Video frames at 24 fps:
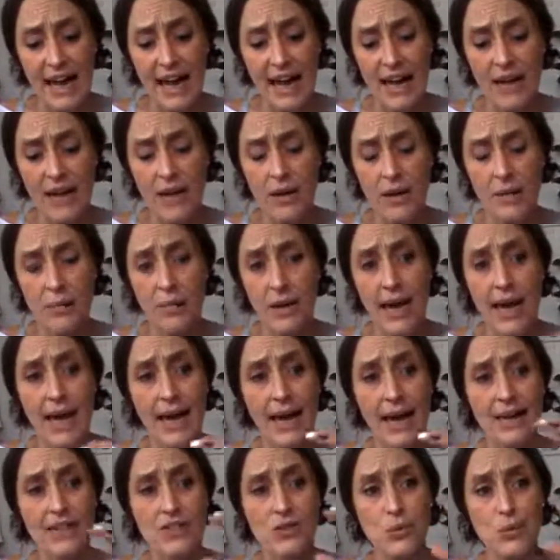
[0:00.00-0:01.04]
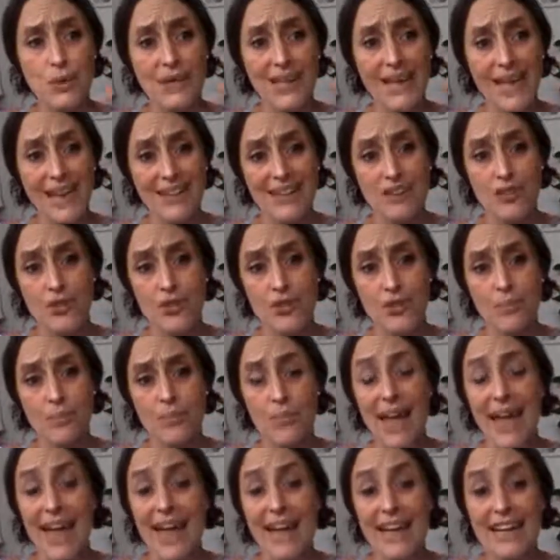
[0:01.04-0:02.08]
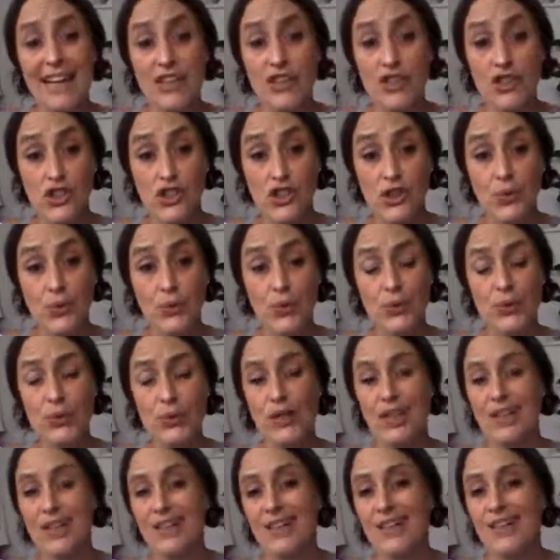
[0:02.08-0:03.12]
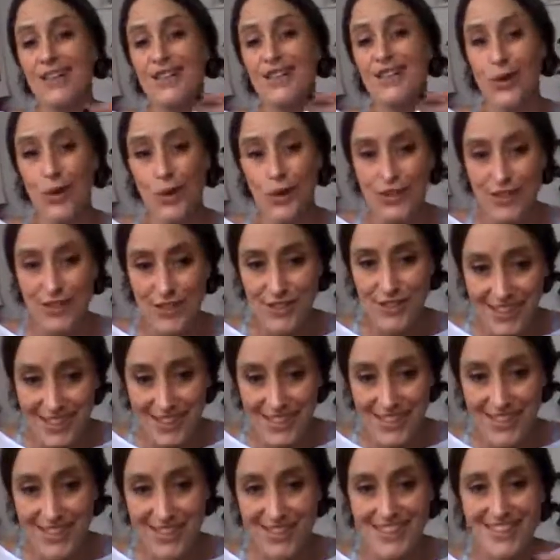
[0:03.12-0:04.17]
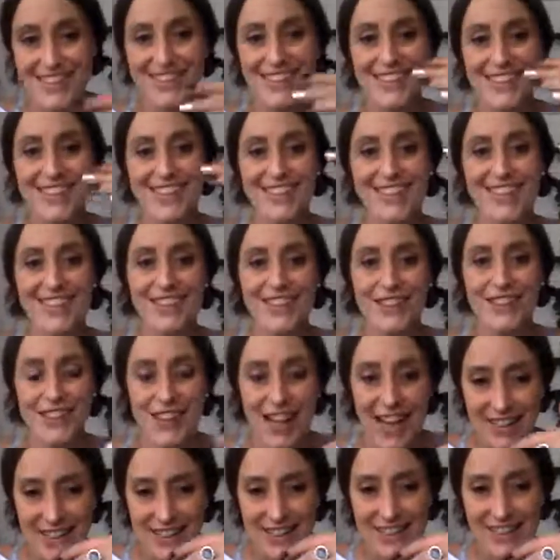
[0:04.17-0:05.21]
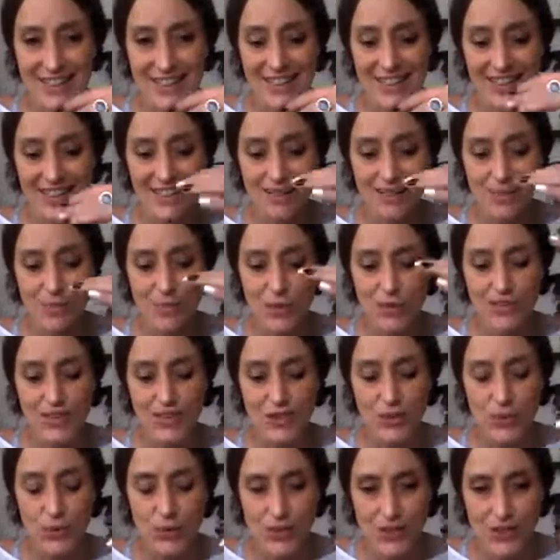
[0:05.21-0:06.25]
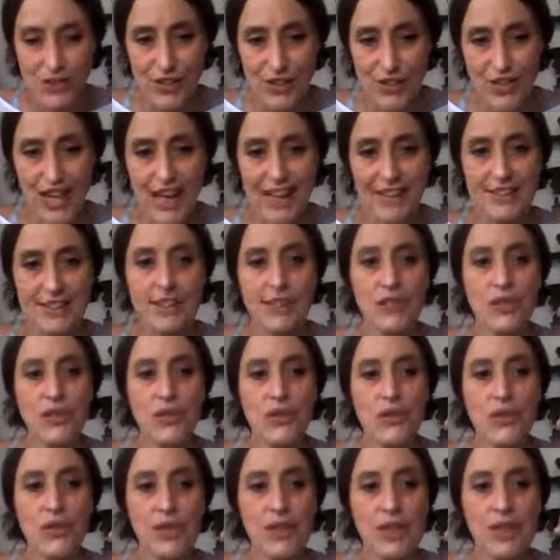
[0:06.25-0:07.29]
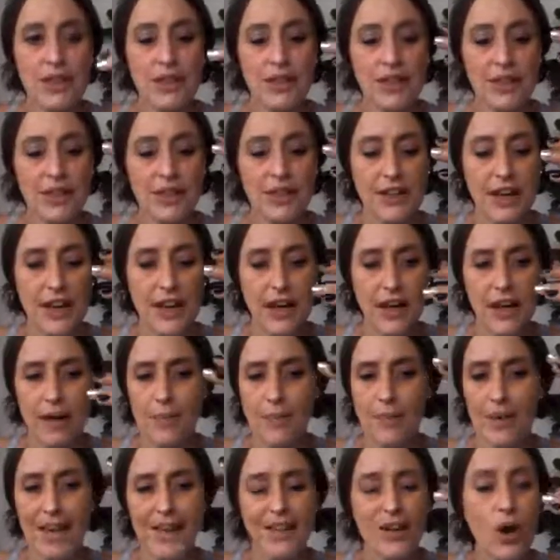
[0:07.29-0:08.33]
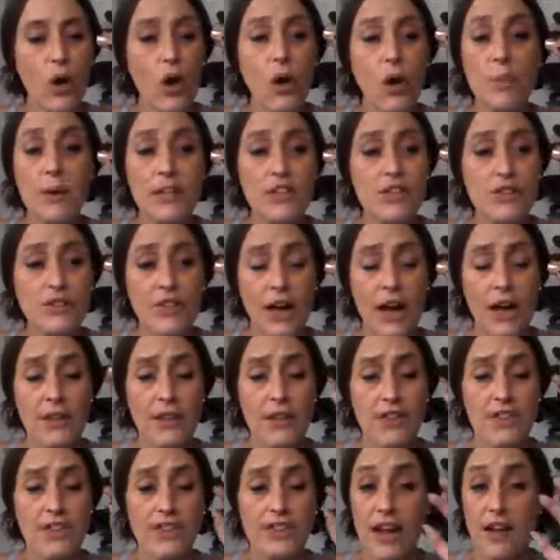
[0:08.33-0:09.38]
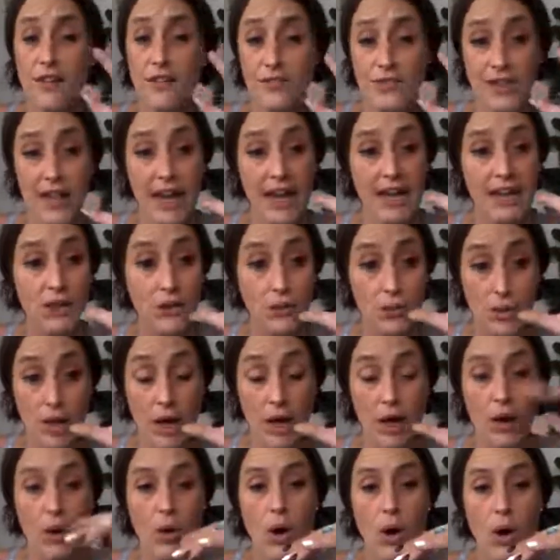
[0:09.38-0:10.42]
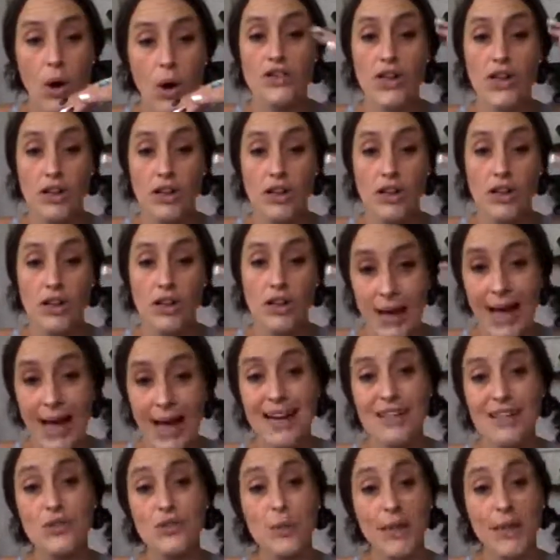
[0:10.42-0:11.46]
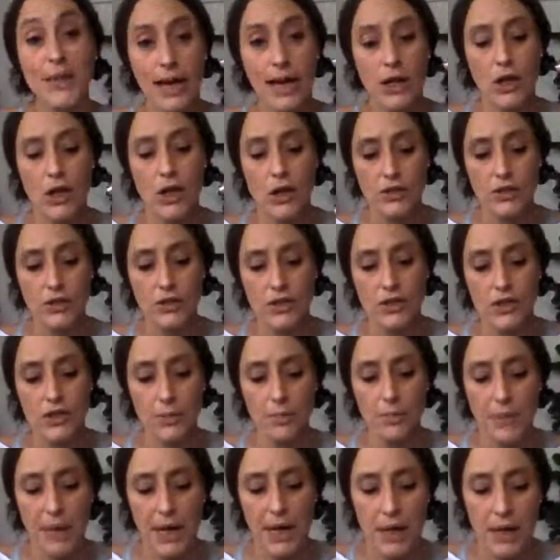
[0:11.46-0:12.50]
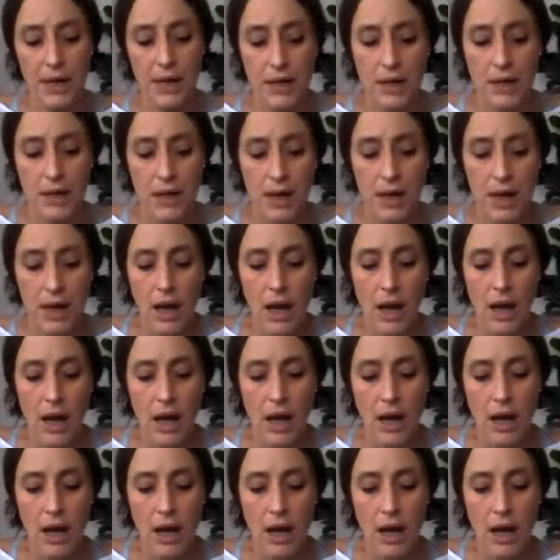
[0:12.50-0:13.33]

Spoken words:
as we enter May, June, solstice season, moving towards galactic new year, and a whole bunch of other stuff that I'll talk to as we get closer. But